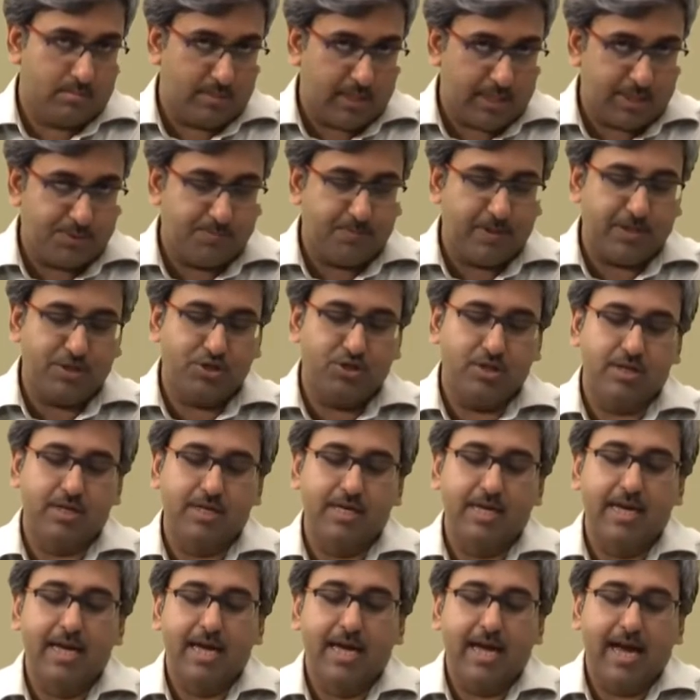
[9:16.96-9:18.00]

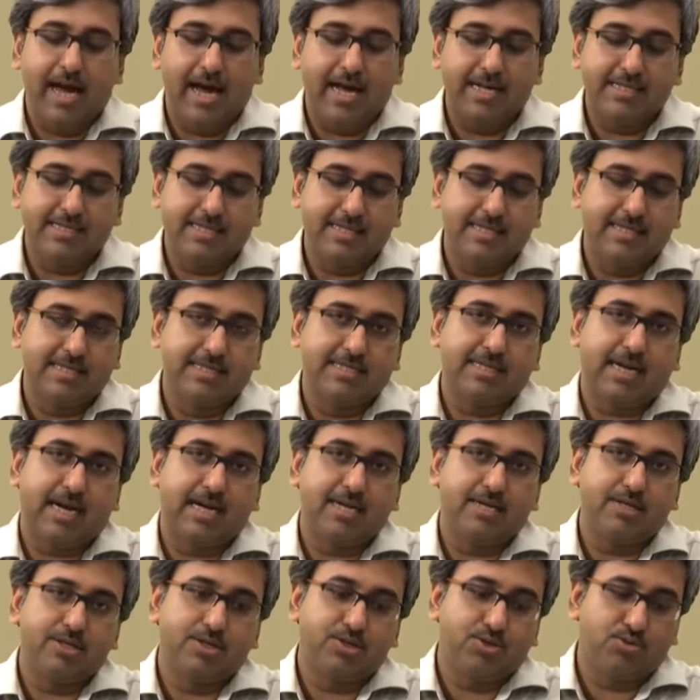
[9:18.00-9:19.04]
especially as it is
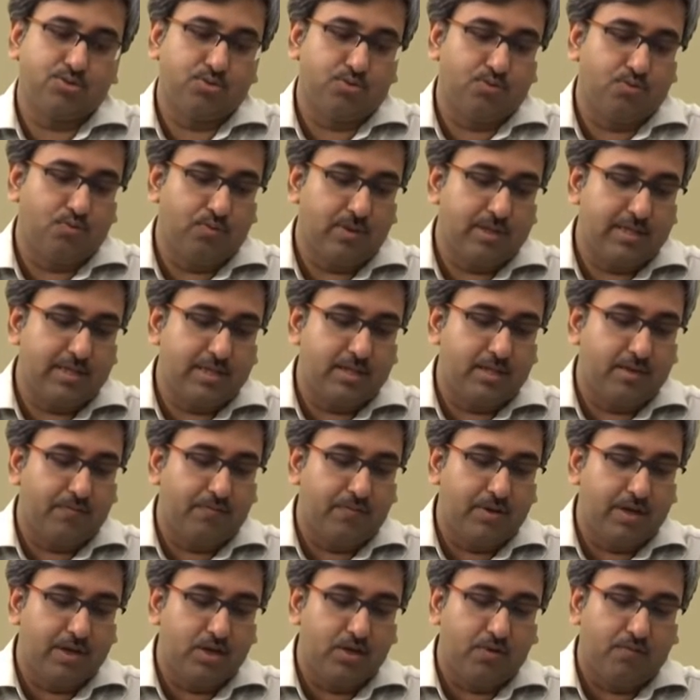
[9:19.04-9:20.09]
understood within the
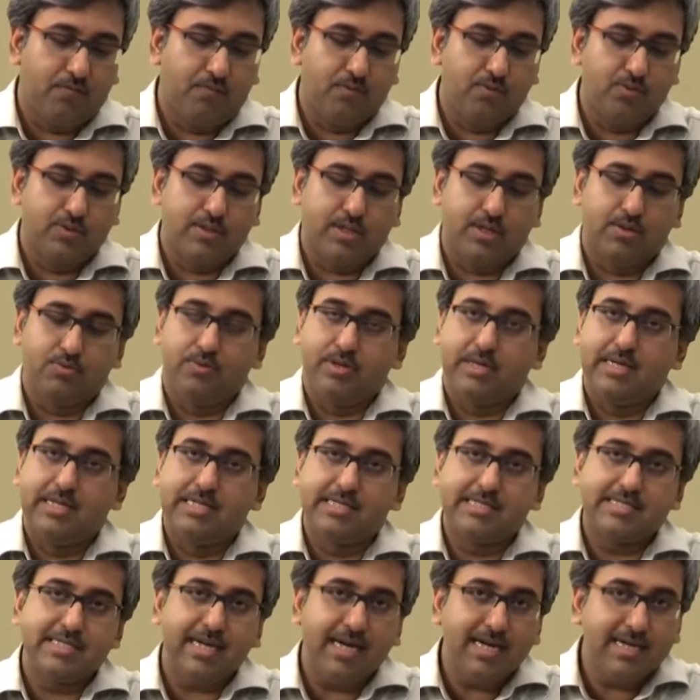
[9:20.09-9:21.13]
field of
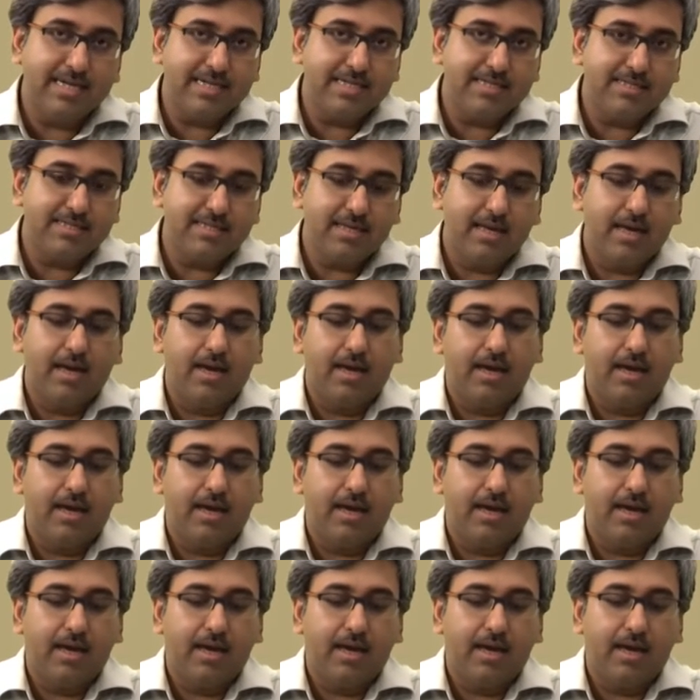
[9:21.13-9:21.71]
postcolonial studies,